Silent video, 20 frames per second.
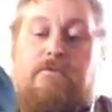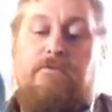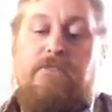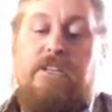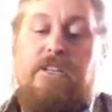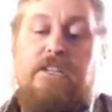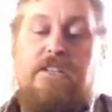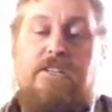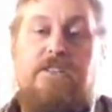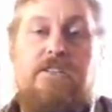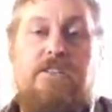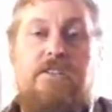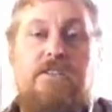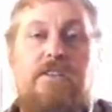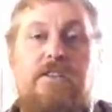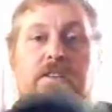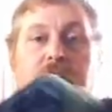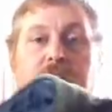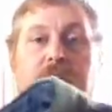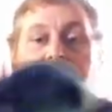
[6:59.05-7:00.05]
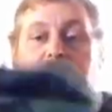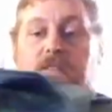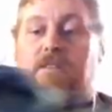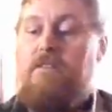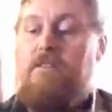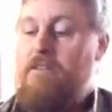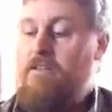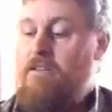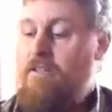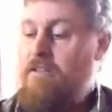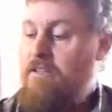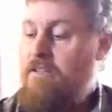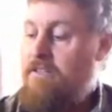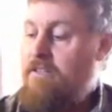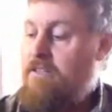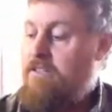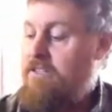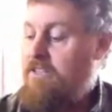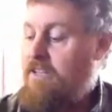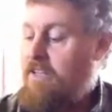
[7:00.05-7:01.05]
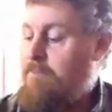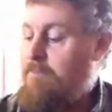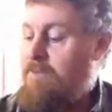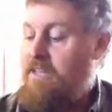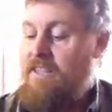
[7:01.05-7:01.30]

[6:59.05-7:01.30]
fleece. This is like a